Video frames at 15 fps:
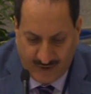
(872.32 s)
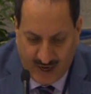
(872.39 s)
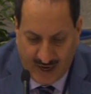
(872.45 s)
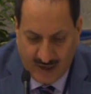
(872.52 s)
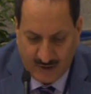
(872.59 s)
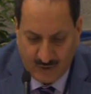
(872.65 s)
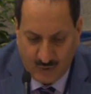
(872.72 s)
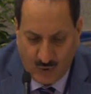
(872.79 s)

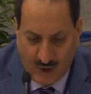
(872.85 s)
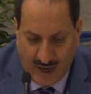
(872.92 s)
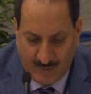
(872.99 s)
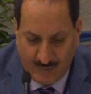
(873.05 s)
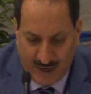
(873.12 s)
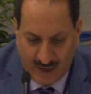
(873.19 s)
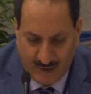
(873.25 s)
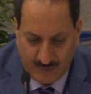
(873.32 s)

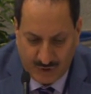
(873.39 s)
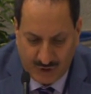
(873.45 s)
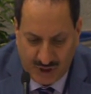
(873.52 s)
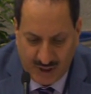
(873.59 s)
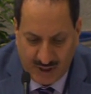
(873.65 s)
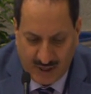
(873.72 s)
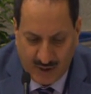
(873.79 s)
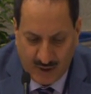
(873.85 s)
realize
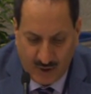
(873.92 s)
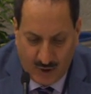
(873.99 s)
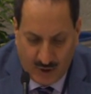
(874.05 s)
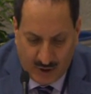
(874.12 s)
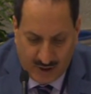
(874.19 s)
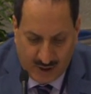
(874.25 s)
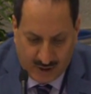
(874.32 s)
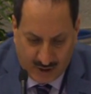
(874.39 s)

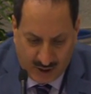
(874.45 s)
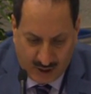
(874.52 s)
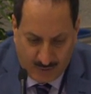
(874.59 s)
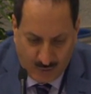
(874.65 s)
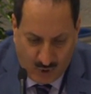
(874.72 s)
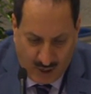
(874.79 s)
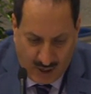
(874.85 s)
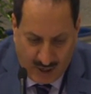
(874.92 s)
that we
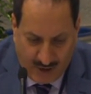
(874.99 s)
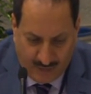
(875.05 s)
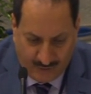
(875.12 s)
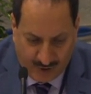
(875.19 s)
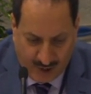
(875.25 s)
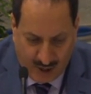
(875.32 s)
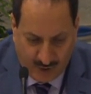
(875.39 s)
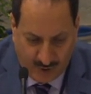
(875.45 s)
cannot
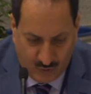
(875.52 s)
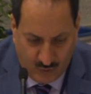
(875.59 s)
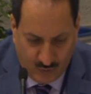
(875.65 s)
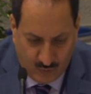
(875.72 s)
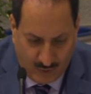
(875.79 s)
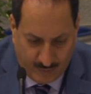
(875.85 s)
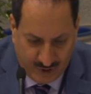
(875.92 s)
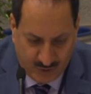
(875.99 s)

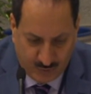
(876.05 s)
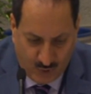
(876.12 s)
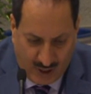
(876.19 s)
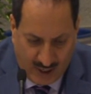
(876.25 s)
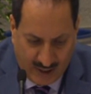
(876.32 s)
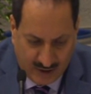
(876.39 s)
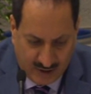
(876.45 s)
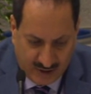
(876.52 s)
blame
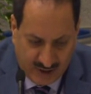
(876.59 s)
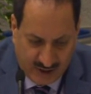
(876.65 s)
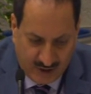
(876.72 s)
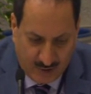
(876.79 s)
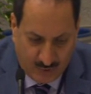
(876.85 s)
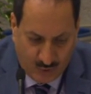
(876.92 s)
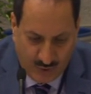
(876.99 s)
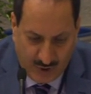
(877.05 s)

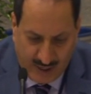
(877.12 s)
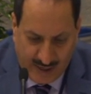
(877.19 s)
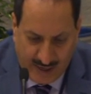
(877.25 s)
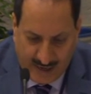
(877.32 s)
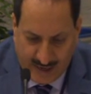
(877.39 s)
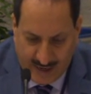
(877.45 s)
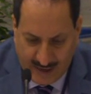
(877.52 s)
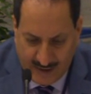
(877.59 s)

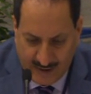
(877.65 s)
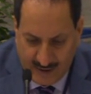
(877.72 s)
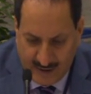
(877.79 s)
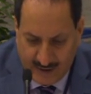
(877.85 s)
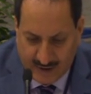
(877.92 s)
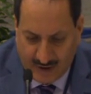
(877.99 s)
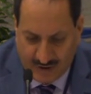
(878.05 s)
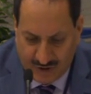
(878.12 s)
certain
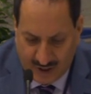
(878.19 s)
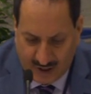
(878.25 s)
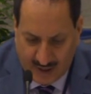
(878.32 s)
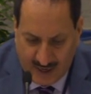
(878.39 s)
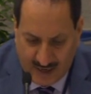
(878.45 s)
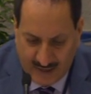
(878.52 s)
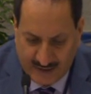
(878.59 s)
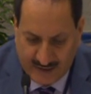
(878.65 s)

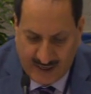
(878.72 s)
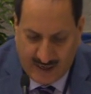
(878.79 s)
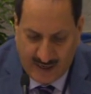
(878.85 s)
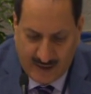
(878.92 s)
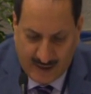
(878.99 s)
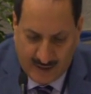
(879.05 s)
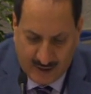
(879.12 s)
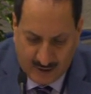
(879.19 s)
cultures or
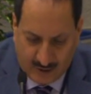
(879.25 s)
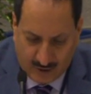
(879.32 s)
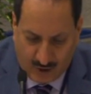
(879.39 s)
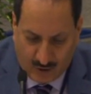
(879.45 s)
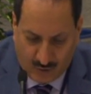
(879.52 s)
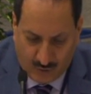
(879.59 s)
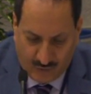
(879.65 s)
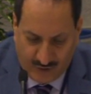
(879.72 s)

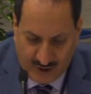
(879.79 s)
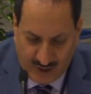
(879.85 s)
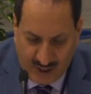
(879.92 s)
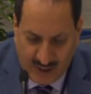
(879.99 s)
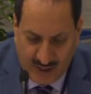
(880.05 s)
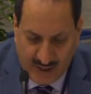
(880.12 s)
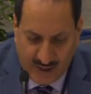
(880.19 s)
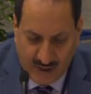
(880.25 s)
groups
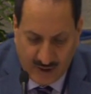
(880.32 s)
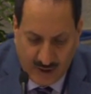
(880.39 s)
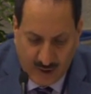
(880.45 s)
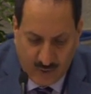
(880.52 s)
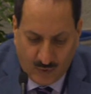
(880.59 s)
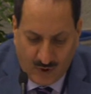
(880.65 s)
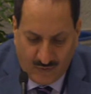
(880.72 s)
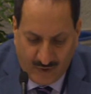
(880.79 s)

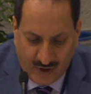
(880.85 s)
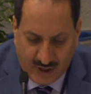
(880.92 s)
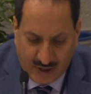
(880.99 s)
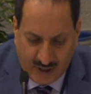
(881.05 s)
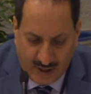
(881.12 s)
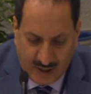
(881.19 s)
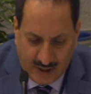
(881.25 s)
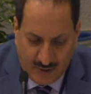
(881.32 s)
for
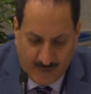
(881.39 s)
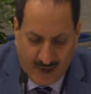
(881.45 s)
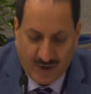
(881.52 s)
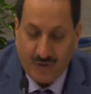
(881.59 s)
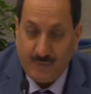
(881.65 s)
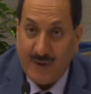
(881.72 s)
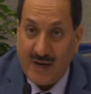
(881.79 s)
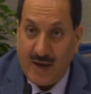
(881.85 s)
the
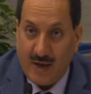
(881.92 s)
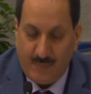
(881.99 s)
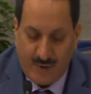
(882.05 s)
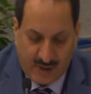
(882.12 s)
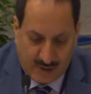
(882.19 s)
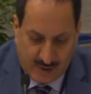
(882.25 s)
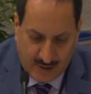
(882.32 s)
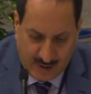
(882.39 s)
acts
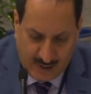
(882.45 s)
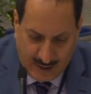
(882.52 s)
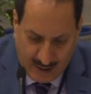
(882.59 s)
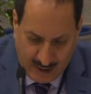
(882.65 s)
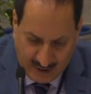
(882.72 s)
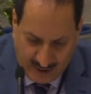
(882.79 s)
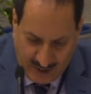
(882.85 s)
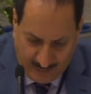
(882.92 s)
of
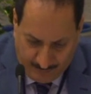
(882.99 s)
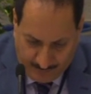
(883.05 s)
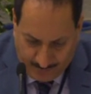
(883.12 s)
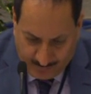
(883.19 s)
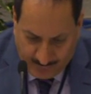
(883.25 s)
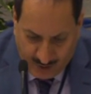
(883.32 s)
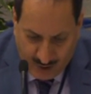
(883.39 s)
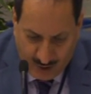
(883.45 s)

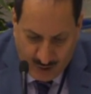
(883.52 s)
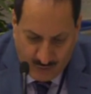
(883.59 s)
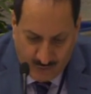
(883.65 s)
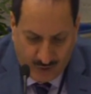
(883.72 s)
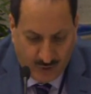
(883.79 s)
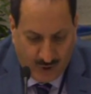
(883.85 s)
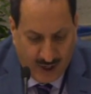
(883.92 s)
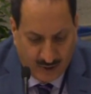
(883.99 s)
certain
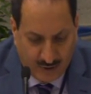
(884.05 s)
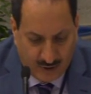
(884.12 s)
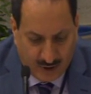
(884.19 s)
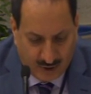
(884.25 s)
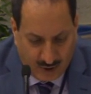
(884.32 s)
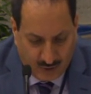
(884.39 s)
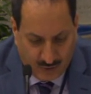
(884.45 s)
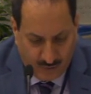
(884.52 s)
small
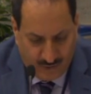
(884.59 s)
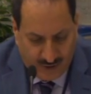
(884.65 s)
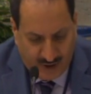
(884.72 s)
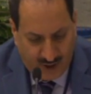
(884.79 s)
groups.